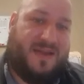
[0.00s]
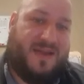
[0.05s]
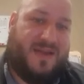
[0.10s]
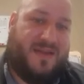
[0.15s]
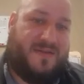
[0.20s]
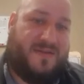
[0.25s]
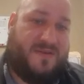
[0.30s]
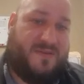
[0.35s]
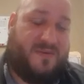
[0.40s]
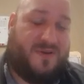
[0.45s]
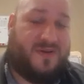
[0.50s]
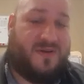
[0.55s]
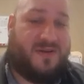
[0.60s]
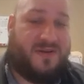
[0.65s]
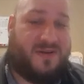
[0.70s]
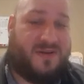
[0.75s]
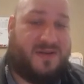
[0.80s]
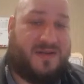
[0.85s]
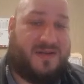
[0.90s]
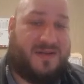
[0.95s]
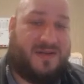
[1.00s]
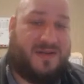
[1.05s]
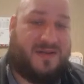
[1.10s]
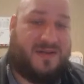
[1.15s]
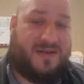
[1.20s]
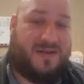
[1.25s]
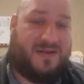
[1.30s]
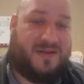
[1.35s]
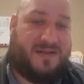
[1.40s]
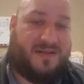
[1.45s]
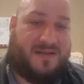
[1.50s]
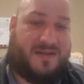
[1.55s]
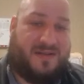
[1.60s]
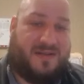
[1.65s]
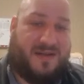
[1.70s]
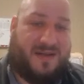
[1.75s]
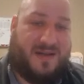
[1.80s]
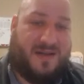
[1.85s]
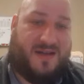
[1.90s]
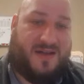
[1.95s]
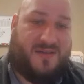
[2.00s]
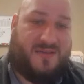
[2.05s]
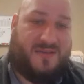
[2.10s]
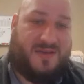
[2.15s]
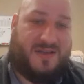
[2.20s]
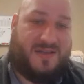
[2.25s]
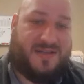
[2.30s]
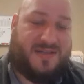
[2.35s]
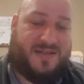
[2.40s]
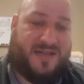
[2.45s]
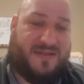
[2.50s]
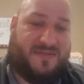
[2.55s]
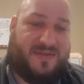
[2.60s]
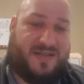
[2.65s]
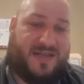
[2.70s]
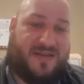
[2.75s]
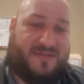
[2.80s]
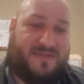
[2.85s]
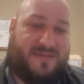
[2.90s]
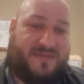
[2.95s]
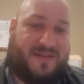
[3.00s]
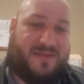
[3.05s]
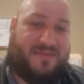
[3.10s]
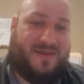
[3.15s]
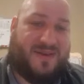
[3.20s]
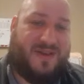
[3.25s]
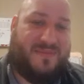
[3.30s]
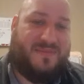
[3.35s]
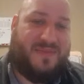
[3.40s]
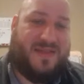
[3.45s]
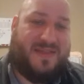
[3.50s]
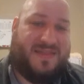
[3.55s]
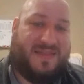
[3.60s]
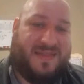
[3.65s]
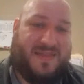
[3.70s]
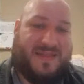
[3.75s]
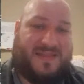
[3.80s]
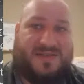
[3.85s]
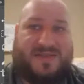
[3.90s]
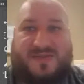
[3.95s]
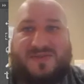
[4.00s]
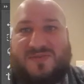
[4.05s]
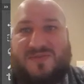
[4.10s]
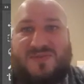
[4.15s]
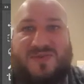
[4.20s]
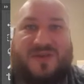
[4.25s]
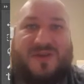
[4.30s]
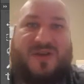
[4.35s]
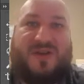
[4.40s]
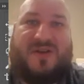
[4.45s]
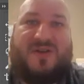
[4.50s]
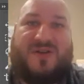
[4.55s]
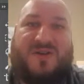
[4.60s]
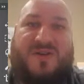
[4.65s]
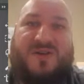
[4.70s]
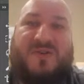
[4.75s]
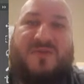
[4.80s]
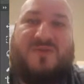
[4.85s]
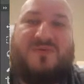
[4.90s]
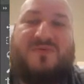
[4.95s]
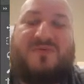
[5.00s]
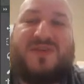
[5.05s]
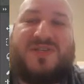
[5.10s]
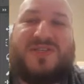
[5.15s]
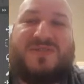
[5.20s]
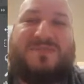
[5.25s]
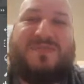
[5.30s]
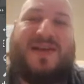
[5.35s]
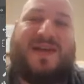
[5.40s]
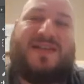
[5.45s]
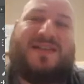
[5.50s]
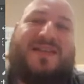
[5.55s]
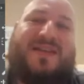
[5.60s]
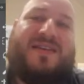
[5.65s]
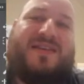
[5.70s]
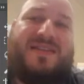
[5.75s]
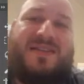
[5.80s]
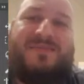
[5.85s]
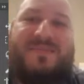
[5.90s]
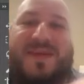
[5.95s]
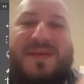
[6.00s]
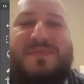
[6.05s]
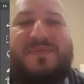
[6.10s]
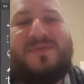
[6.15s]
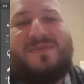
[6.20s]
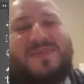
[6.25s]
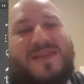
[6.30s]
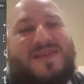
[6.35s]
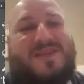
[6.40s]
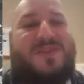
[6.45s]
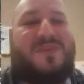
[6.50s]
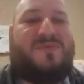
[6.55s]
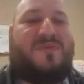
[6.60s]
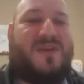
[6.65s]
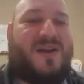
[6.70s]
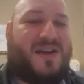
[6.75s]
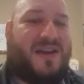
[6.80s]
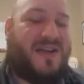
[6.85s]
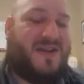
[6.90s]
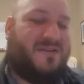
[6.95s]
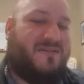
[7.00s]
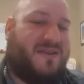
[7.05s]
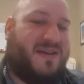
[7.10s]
If you are a colorist, I would definitely recommend that you respect the people that you're working